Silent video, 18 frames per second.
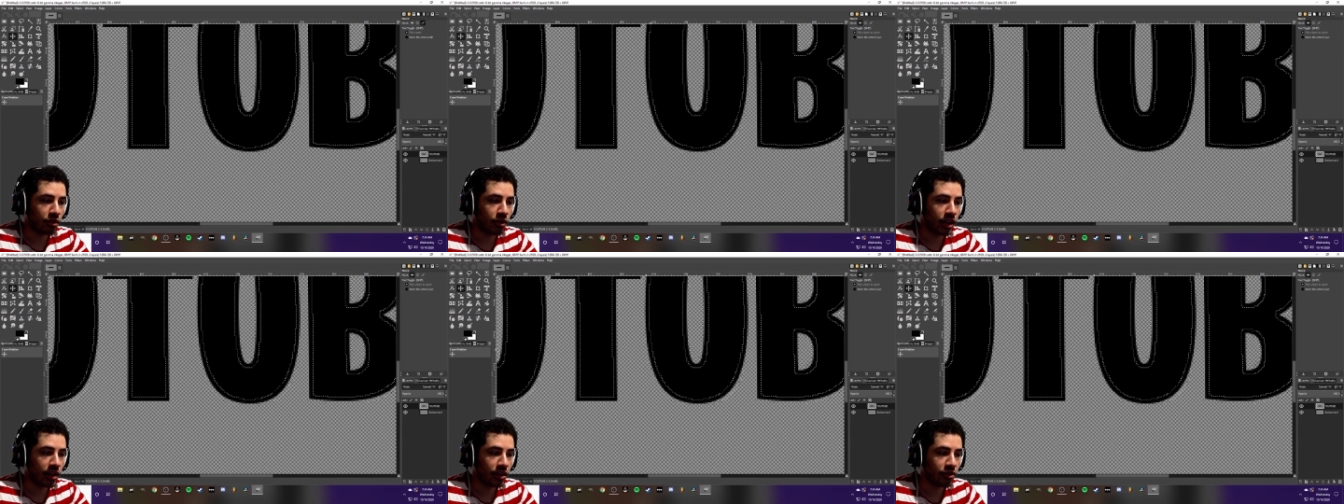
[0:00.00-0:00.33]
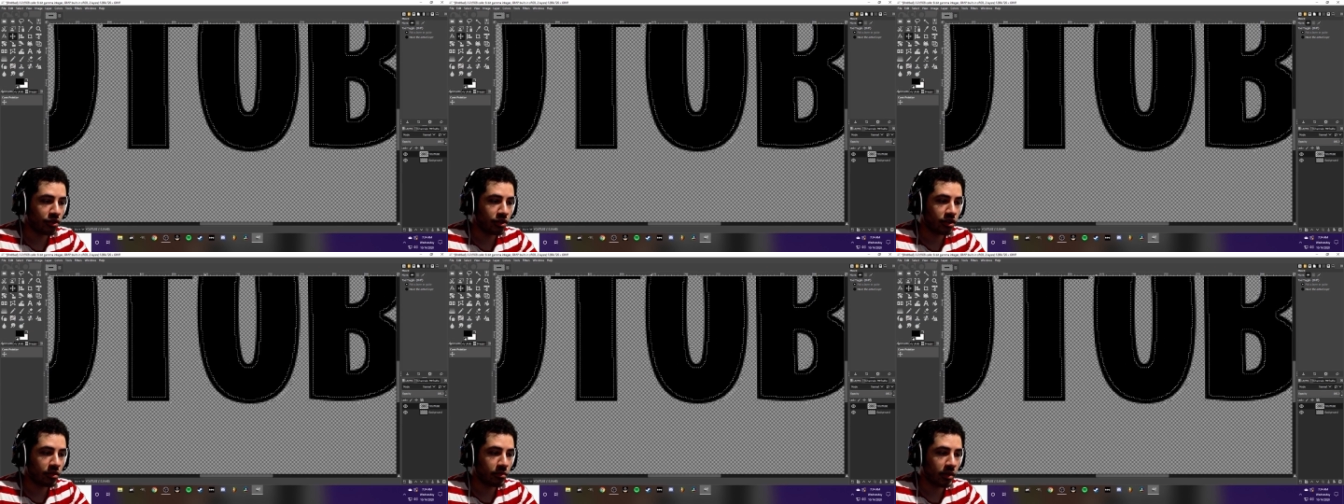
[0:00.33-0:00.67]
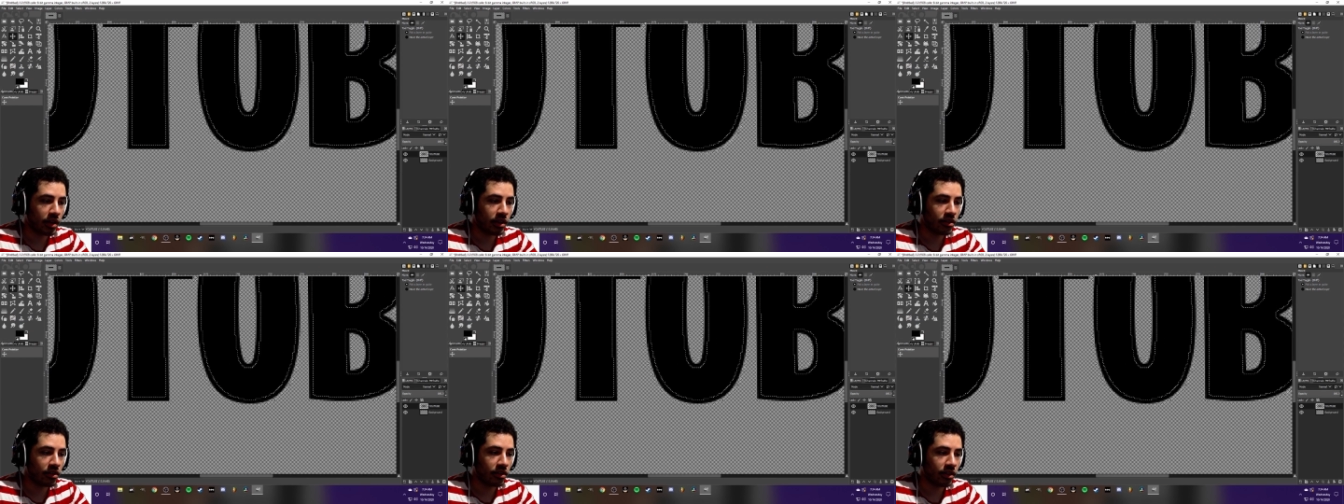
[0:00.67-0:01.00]
extra
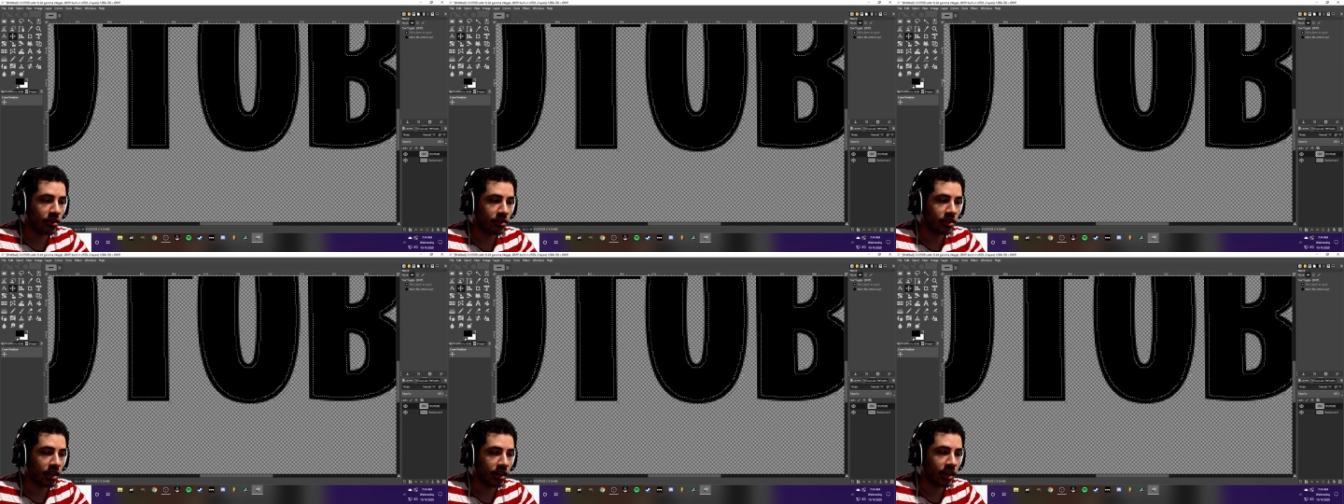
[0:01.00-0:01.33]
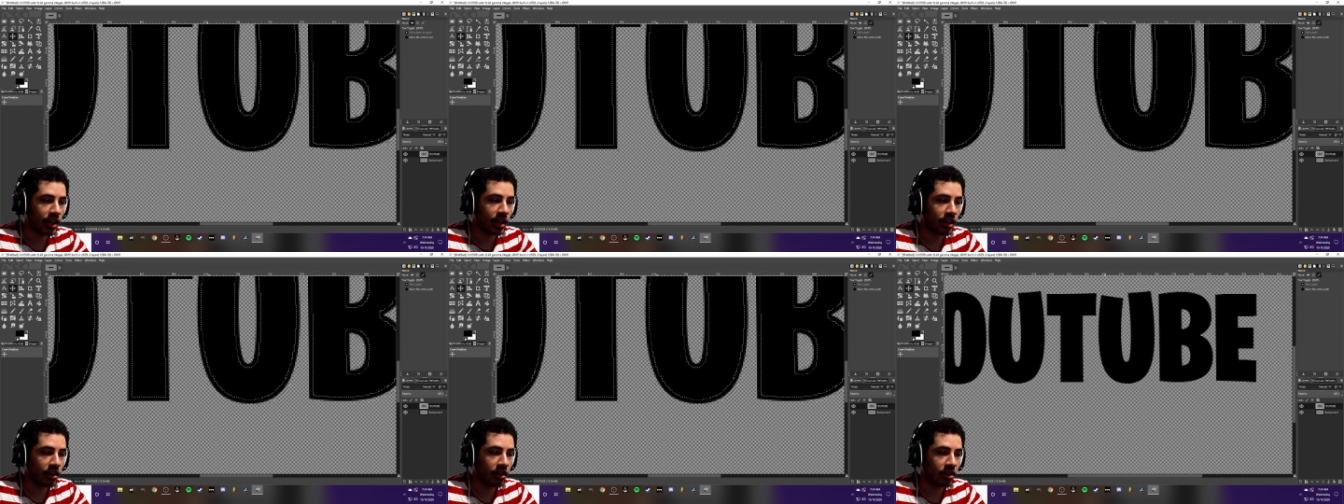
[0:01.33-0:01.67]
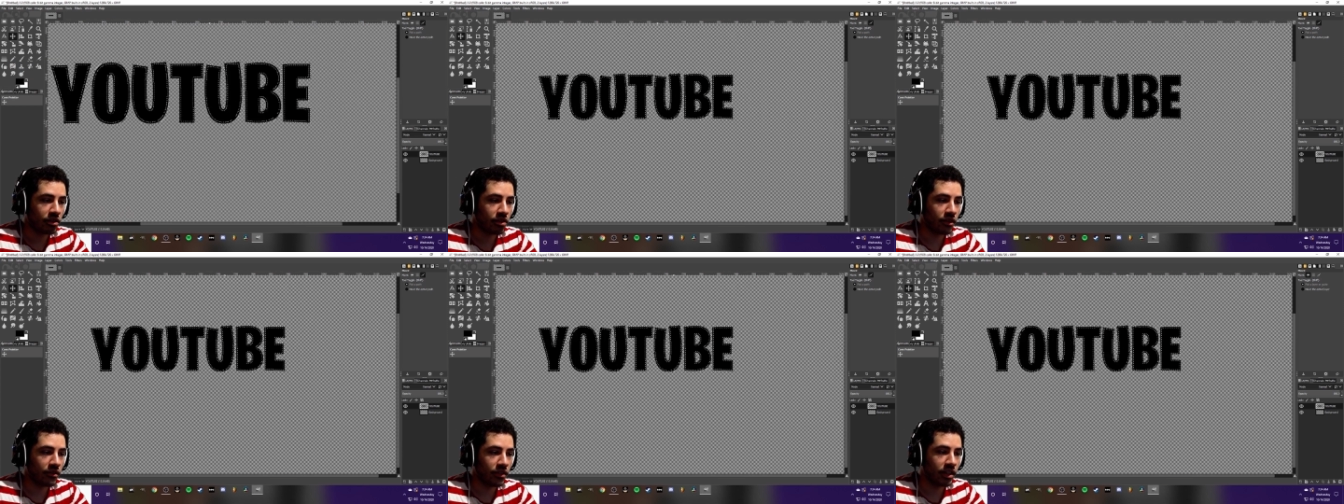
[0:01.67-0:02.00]
space on the outside and it cuts
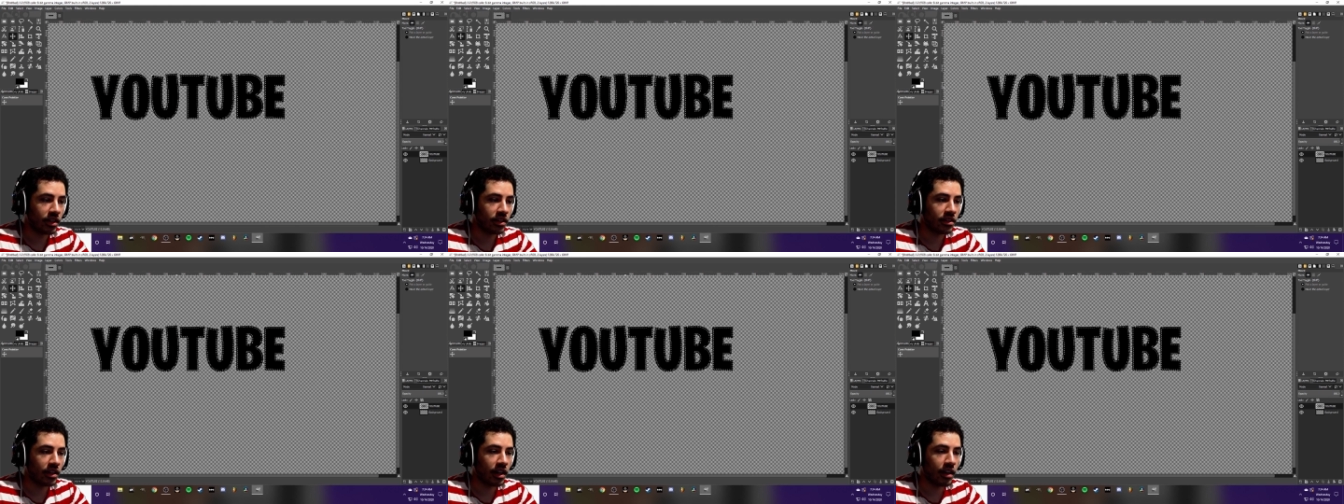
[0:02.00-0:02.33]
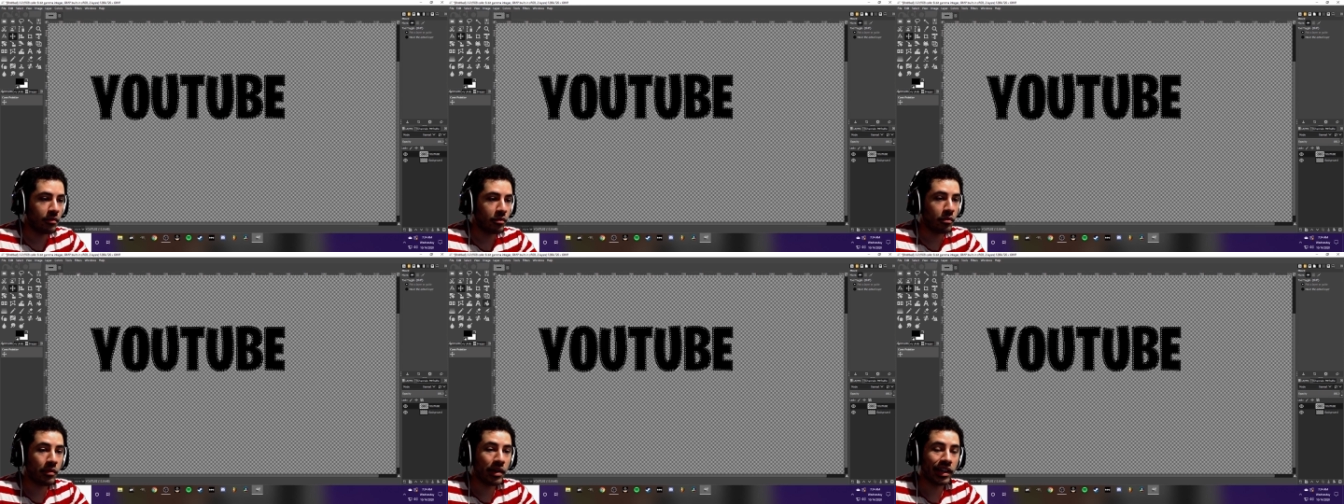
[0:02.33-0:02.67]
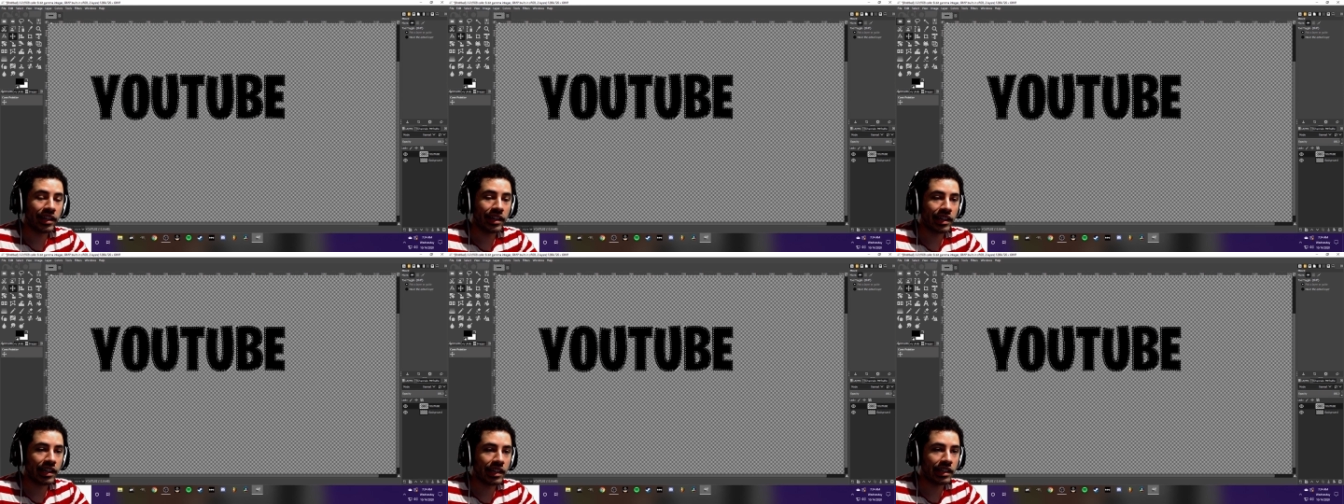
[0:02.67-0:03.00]
off the inside, making
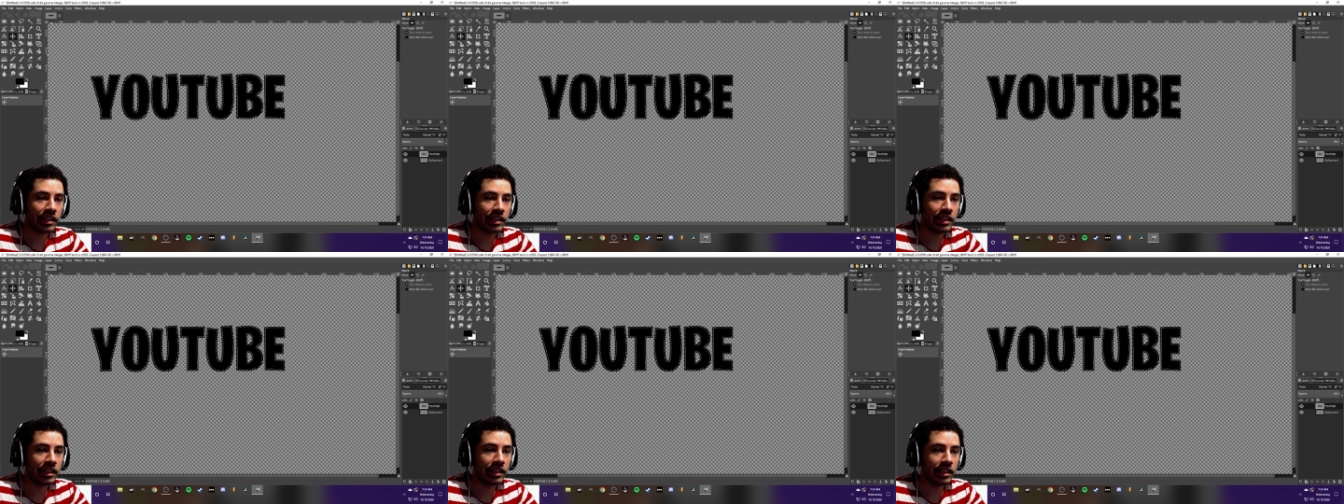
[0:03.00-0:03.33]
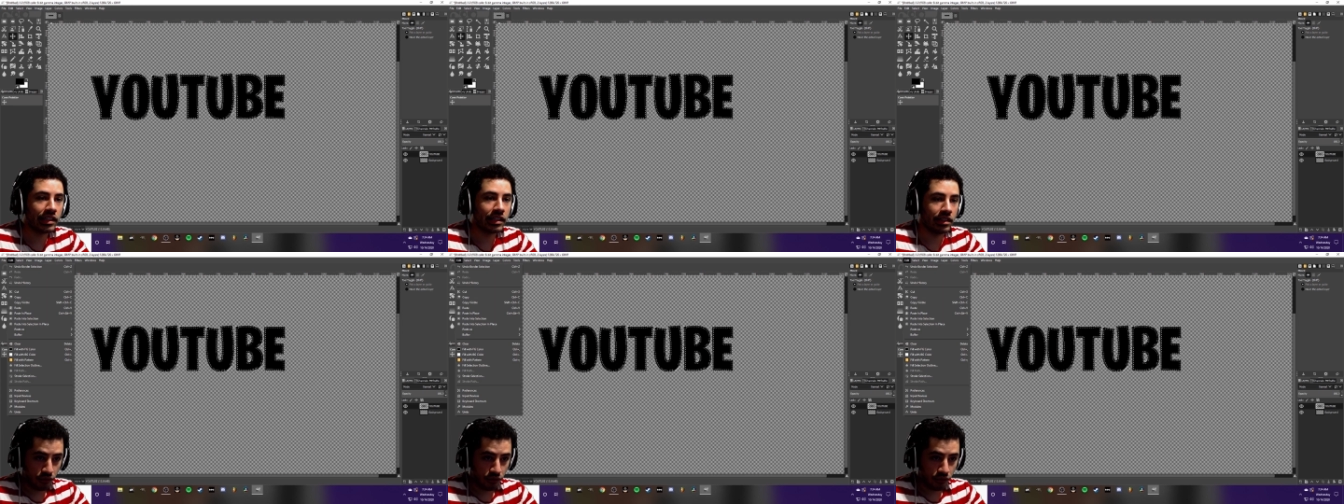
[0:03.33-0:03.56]
it clean.